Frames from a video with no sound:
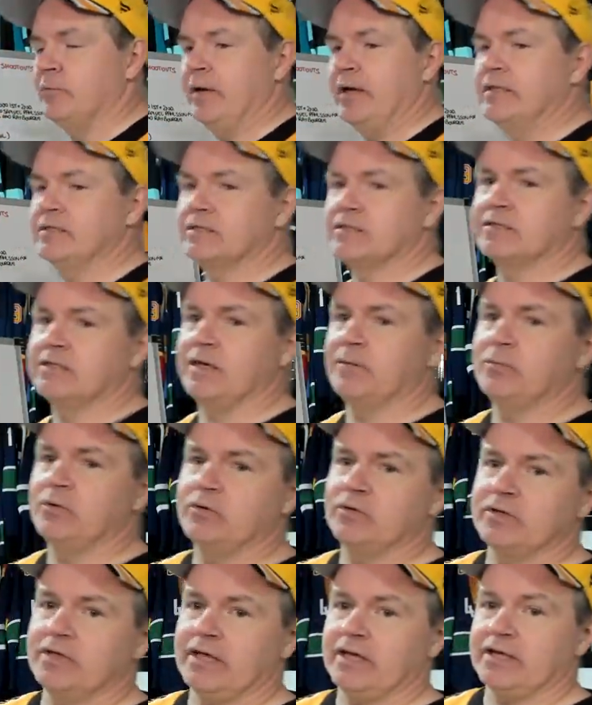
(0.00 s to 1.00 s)
makes his
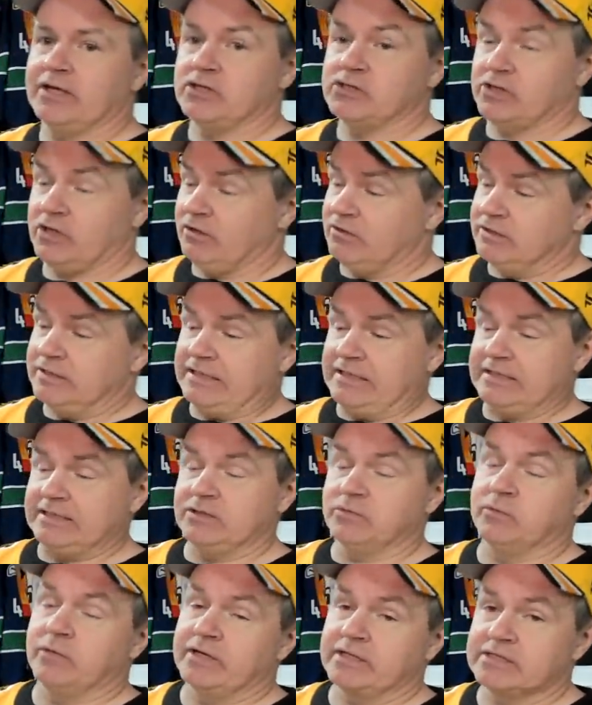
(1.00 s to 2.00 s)
debut in the NHL, he
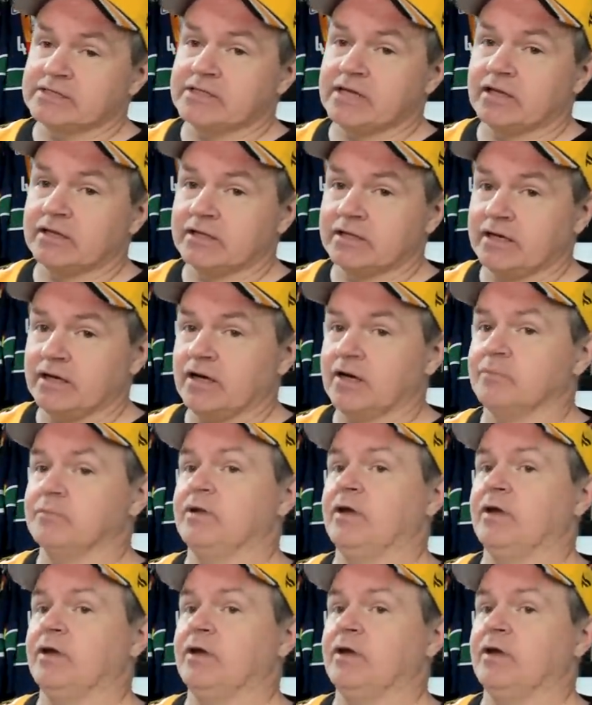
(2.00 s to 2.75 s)
did win a Stanley Cup.